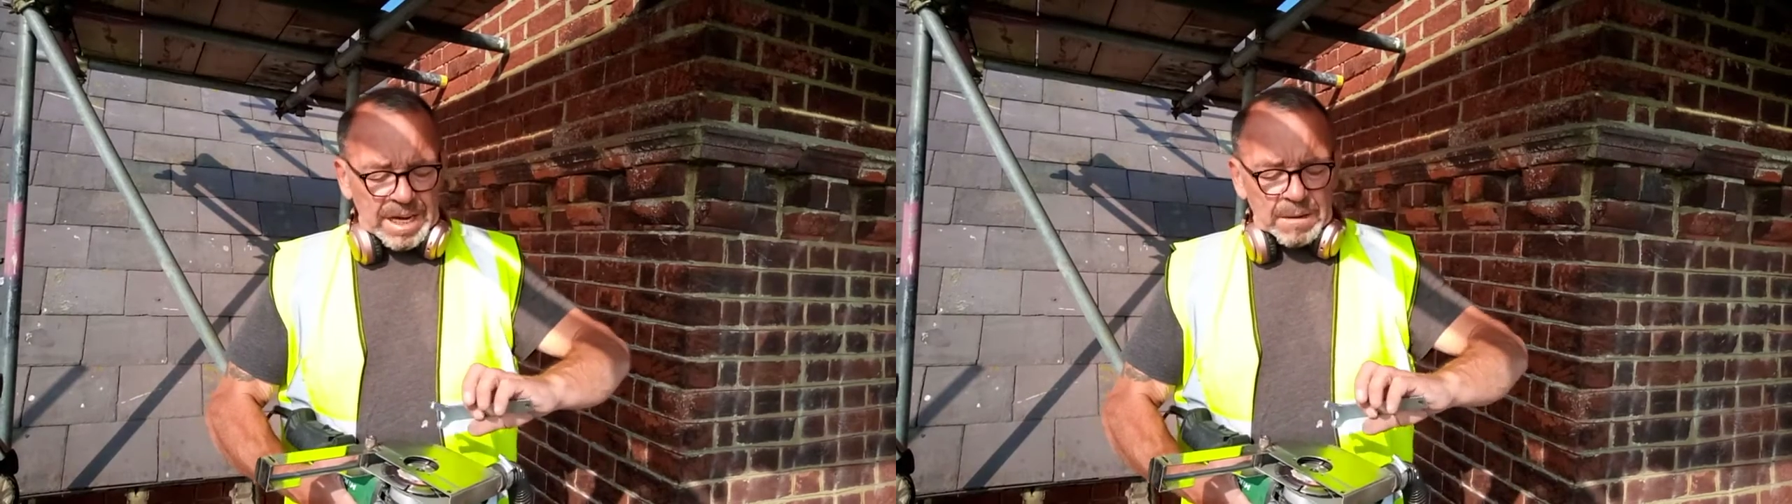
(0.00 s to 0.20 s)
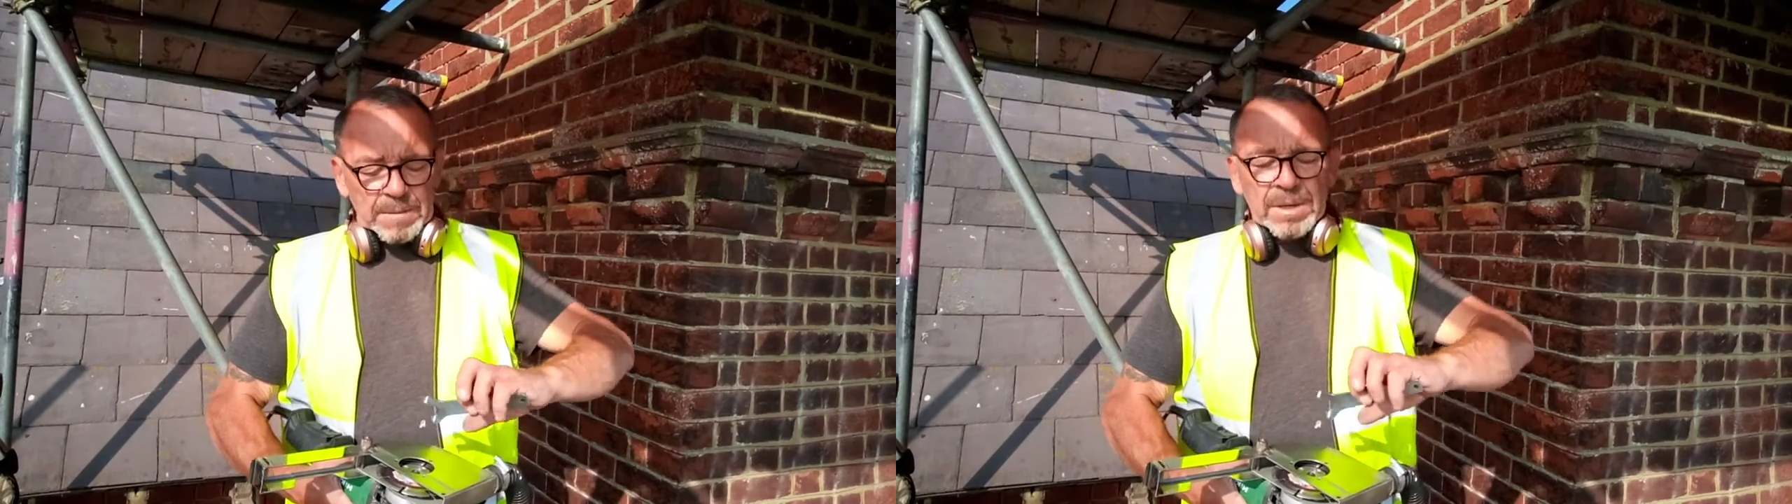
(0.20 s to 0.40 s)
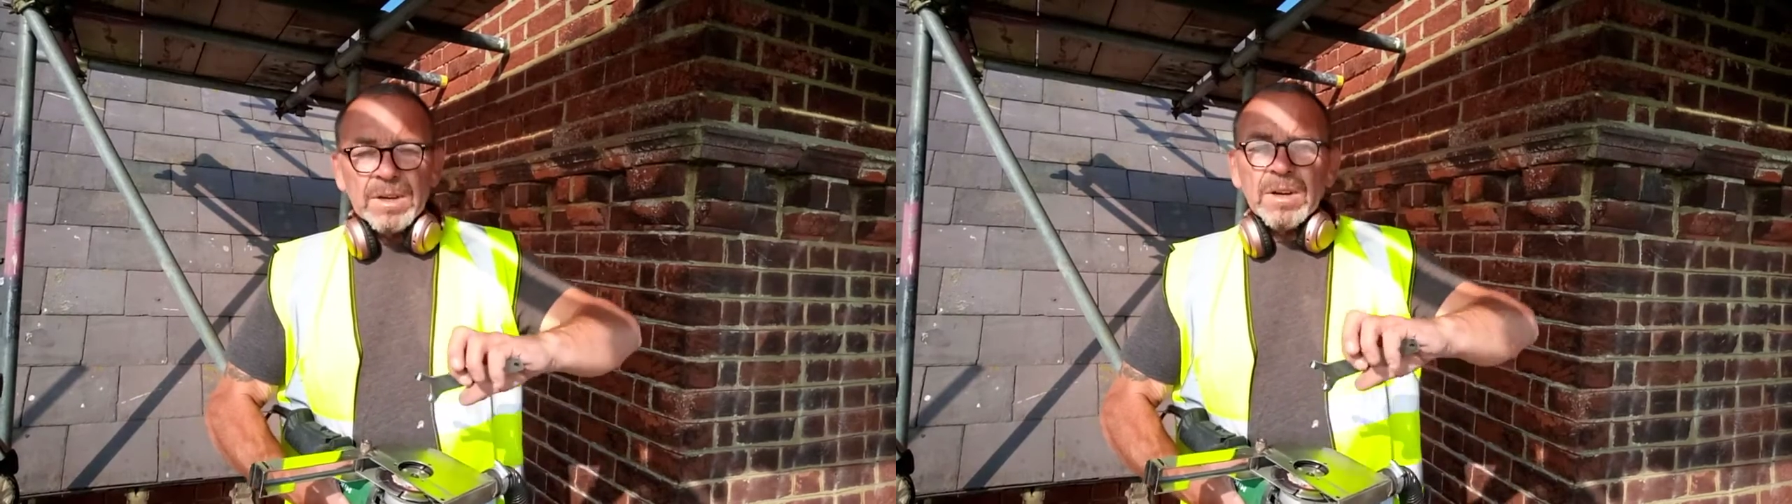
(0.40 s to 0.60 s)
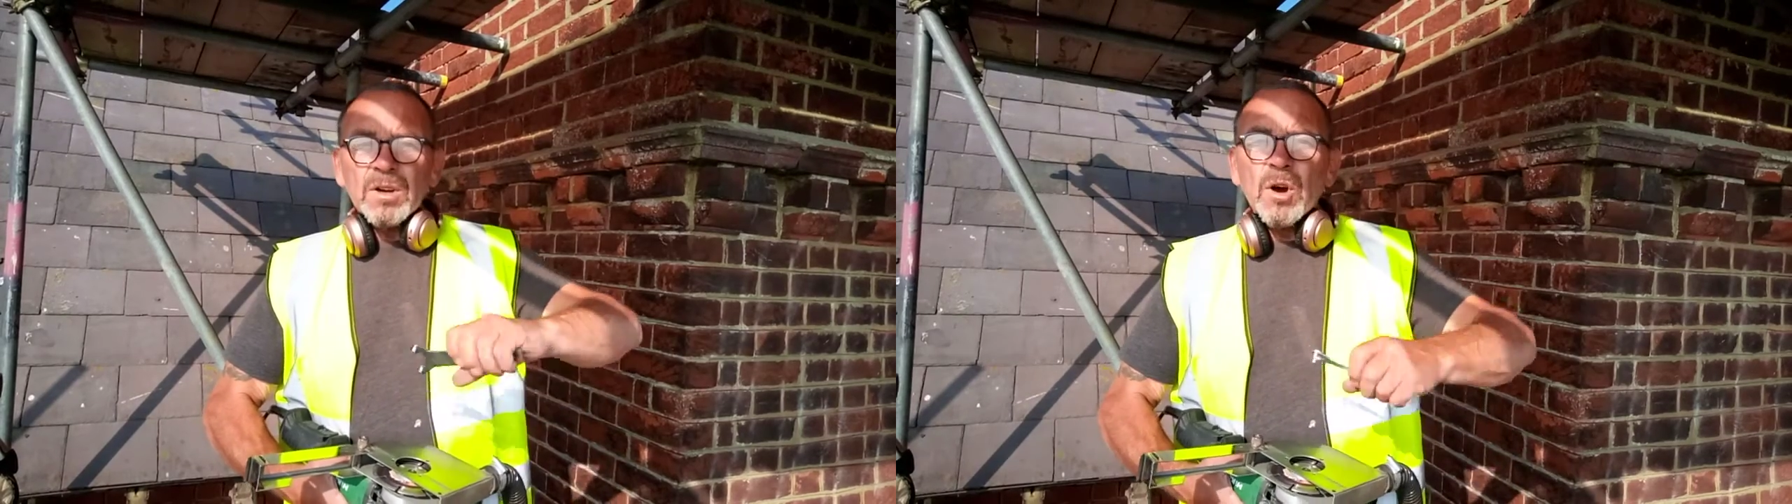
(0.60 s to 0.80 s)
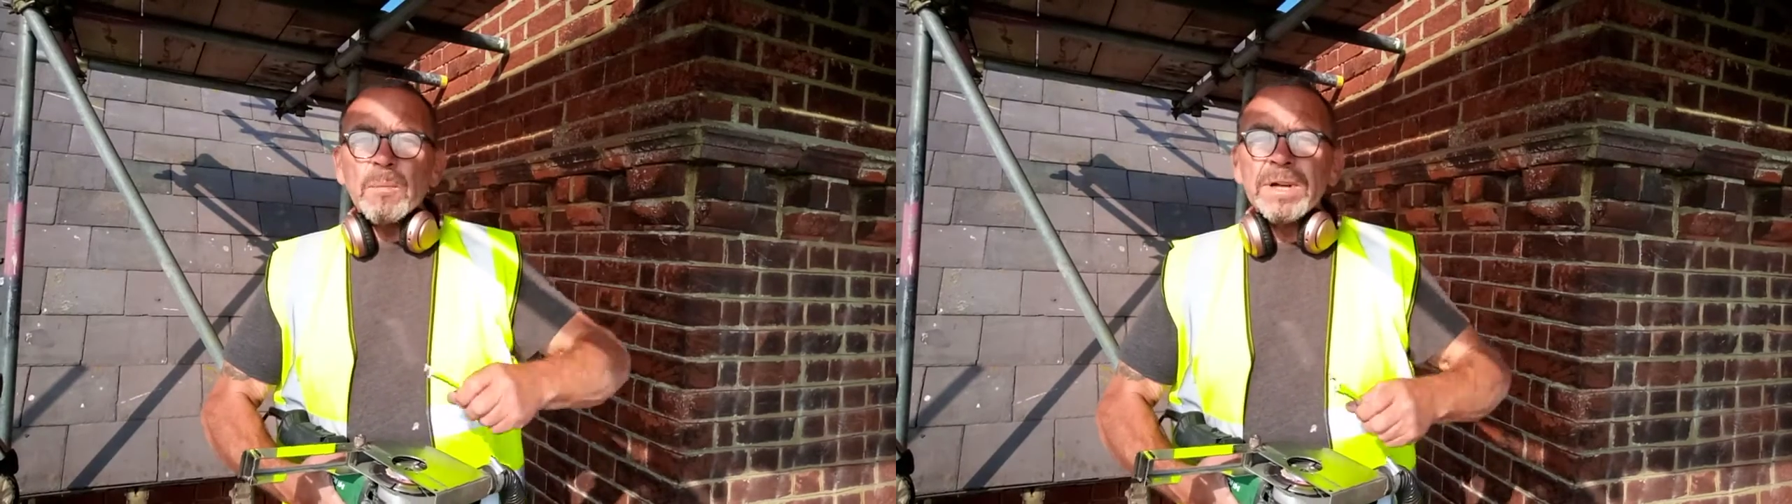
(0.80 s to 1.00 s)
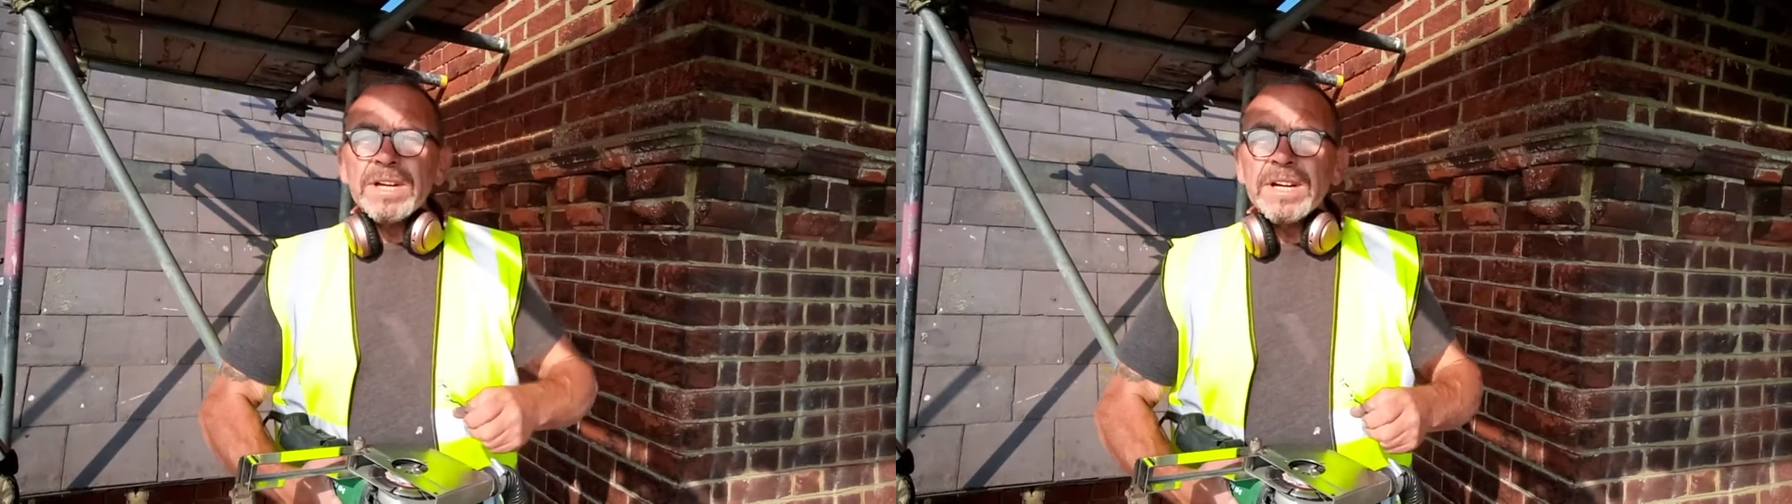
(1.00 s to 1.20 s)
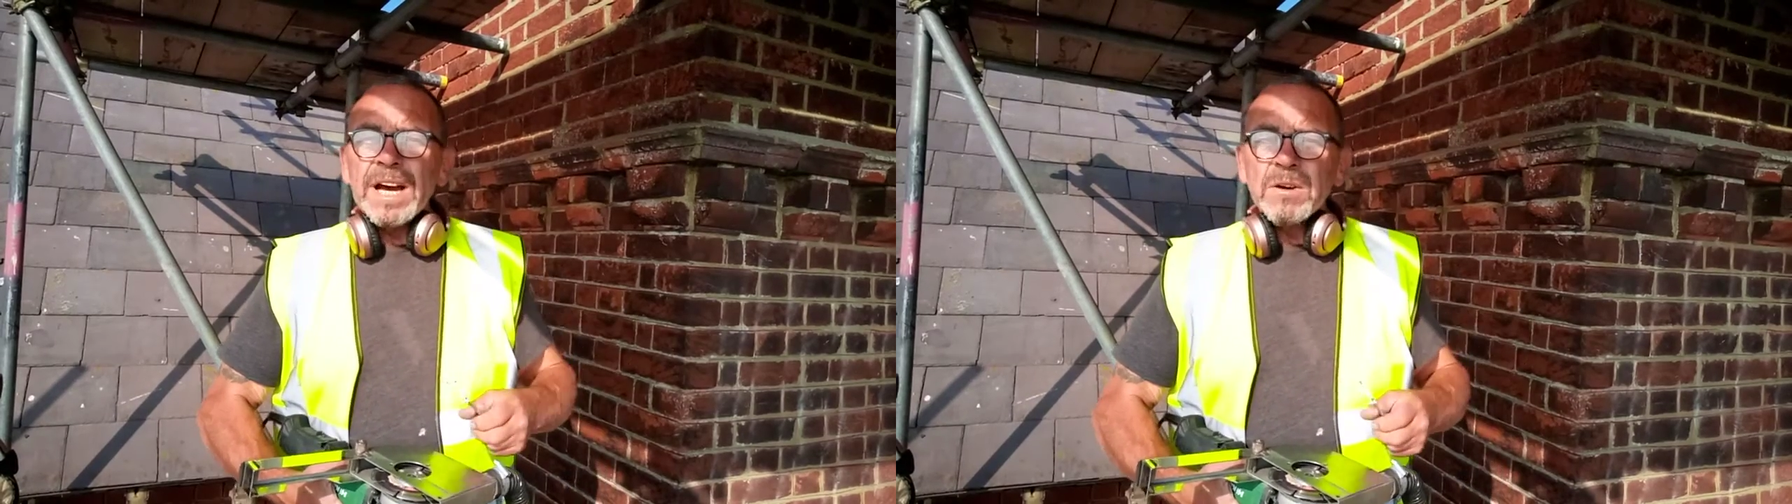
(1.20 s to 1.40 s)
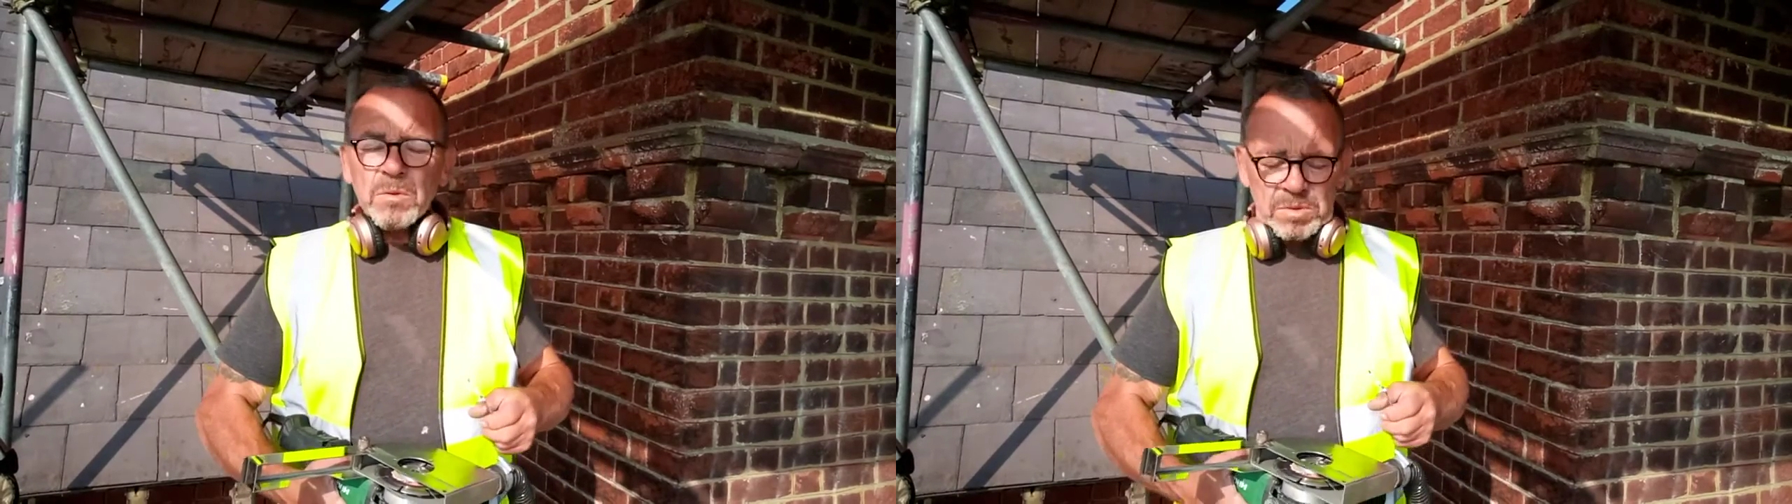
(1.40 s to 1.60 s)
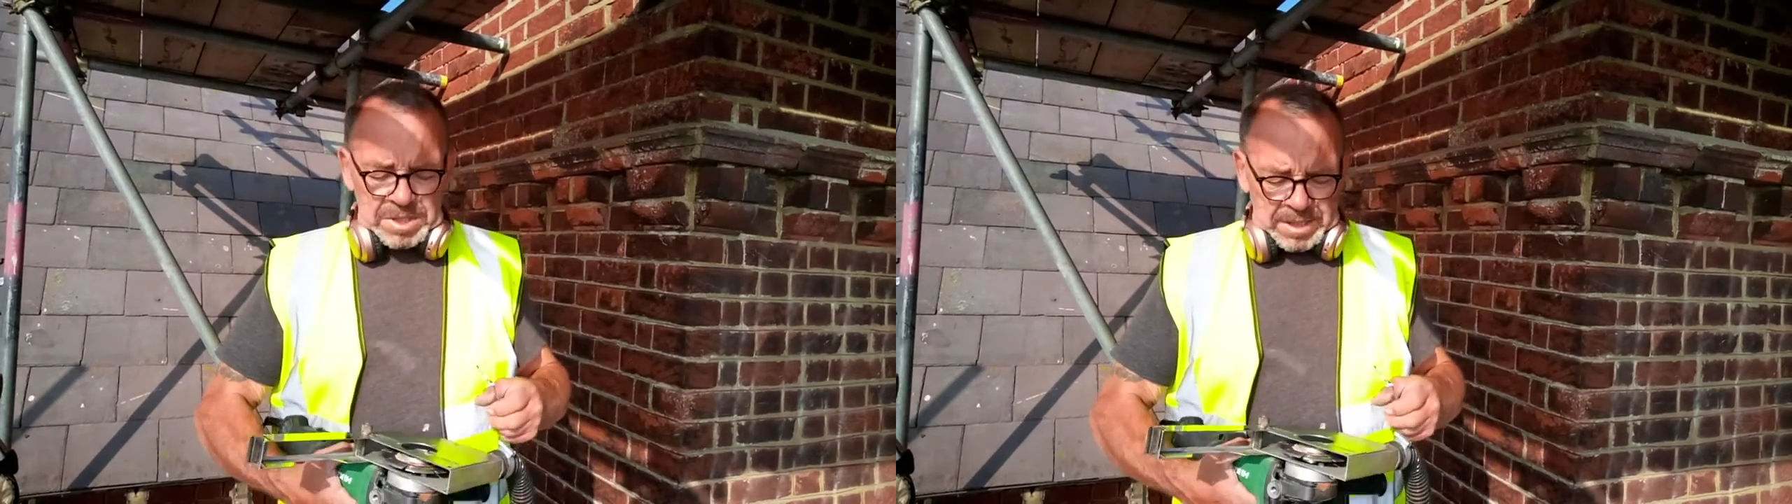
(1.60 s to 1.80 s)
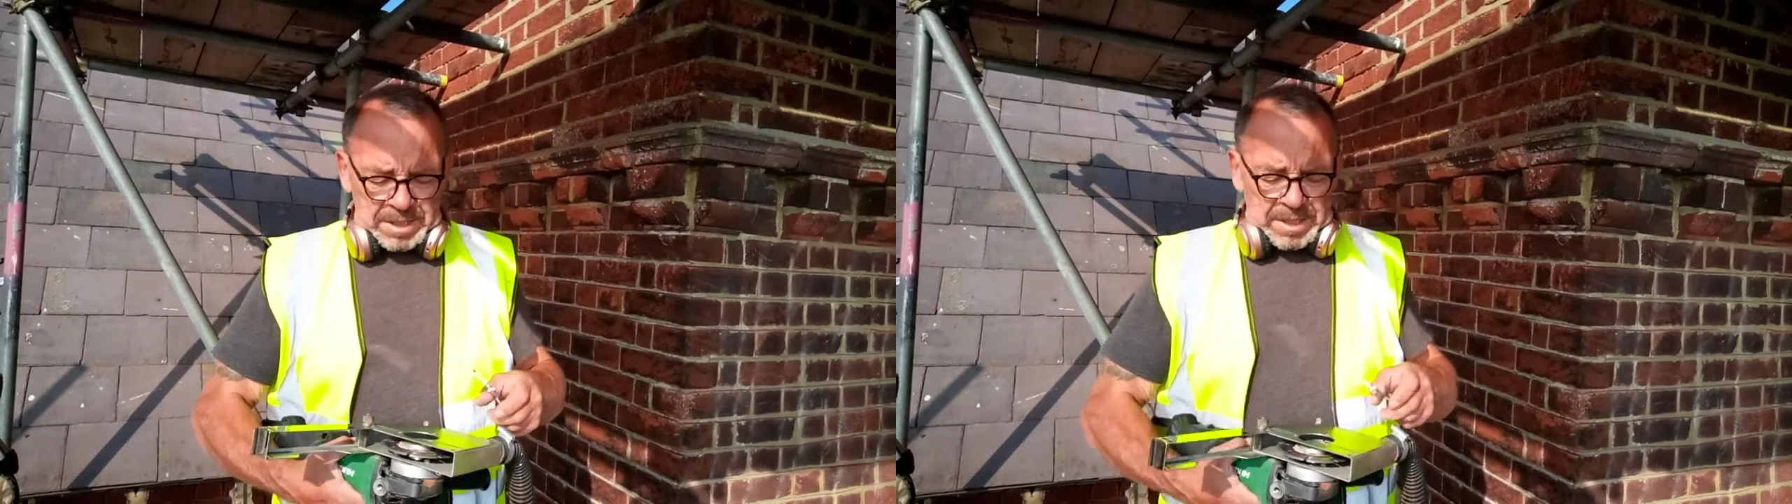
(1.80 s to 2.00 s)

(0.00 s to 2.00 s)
up popping your knuckles.